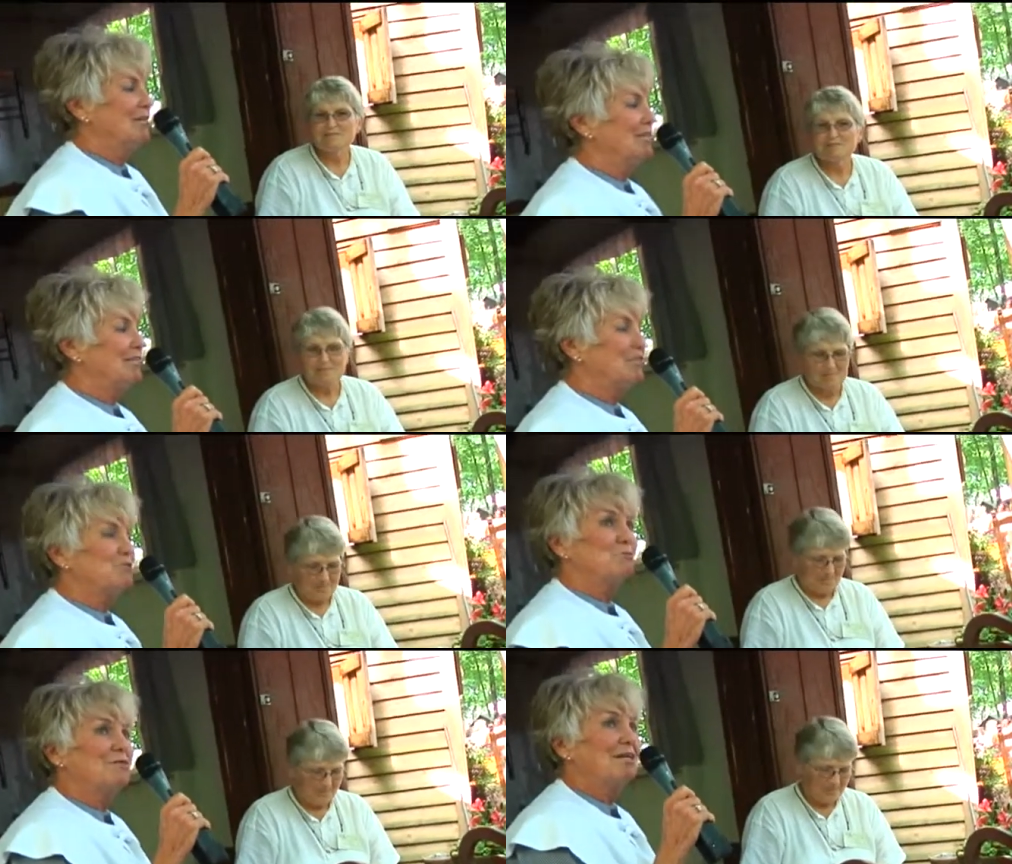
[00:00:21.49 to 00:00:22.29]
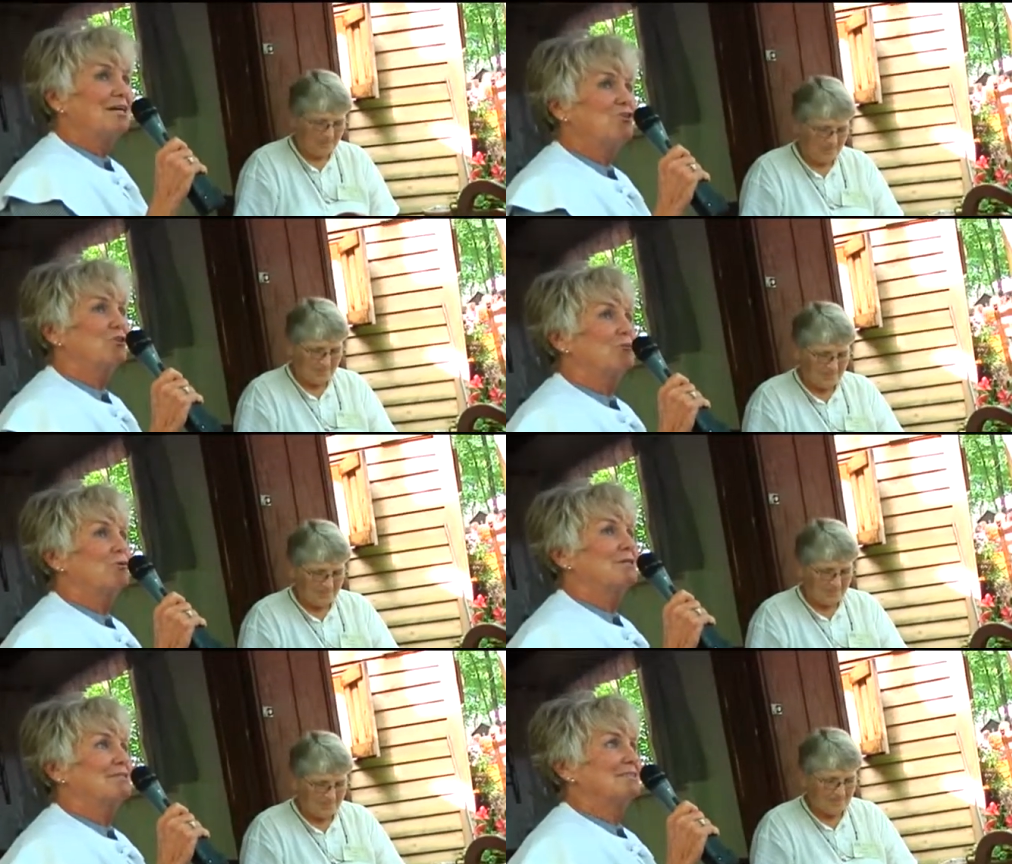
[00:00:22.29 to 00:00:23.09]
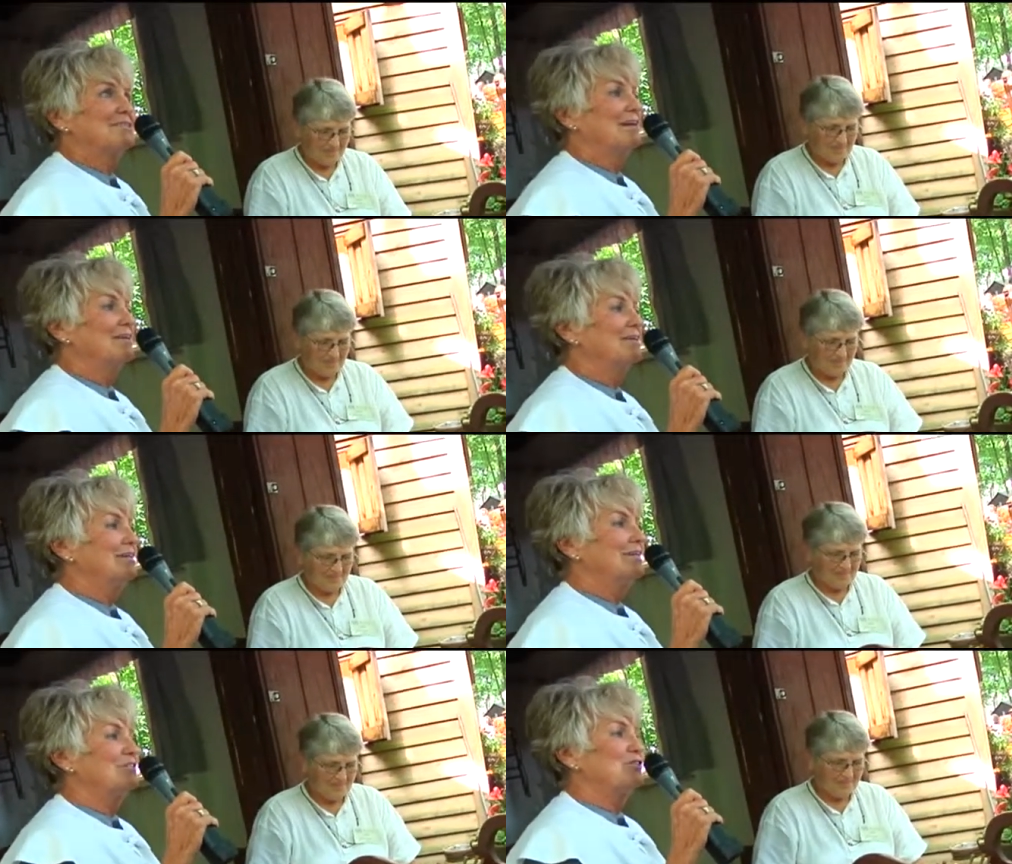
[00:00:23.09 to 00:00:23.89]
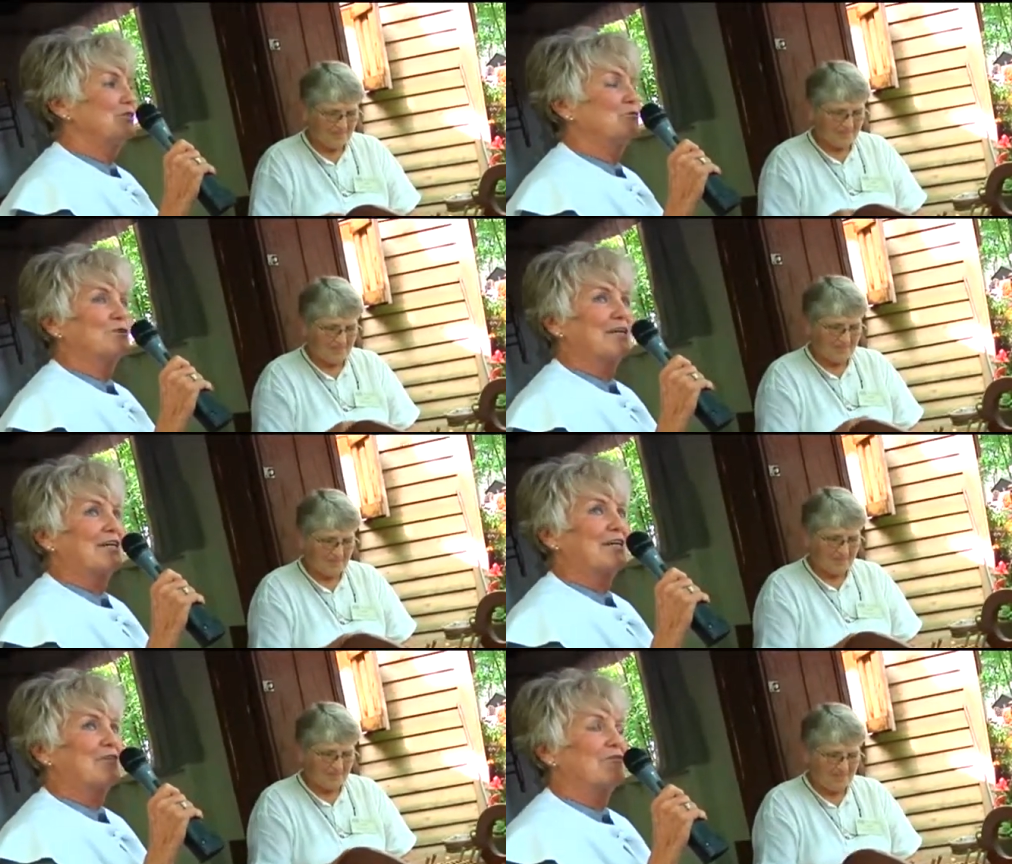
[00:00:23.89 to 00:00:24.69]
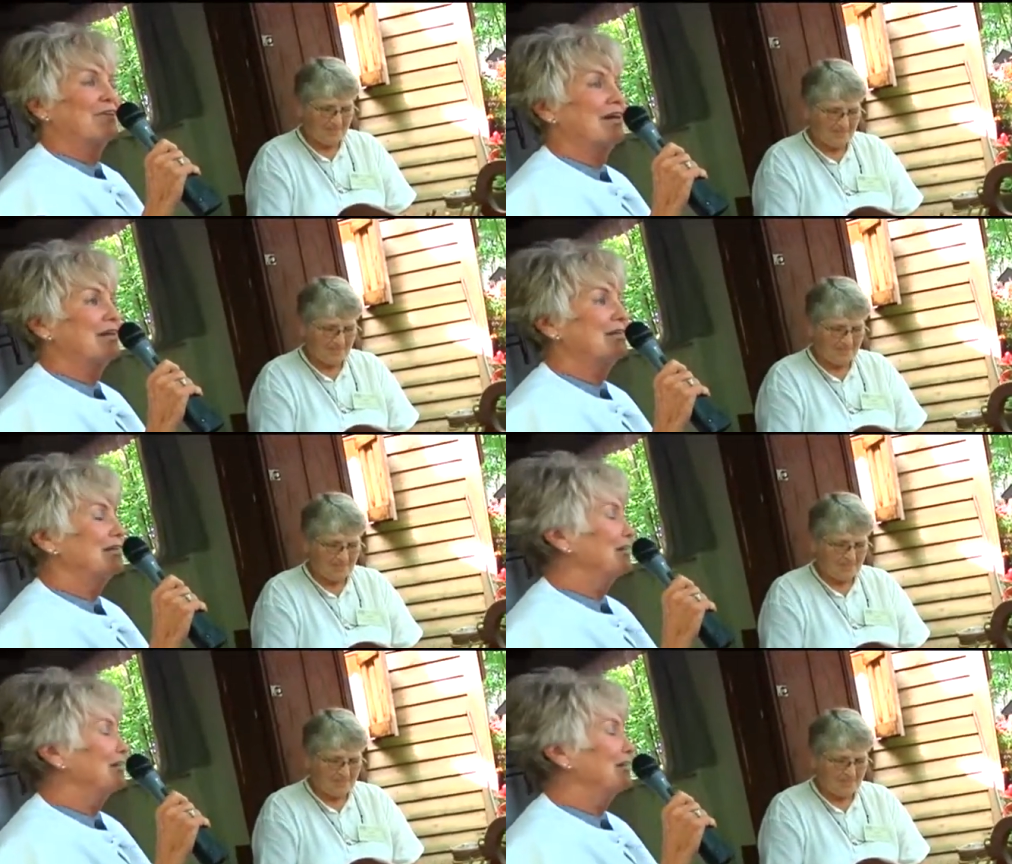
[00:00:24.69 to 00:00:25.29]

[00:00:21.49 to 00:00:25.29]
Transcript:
Speaker 1: that needs redone, you can bring it to Sally and she will take care of that.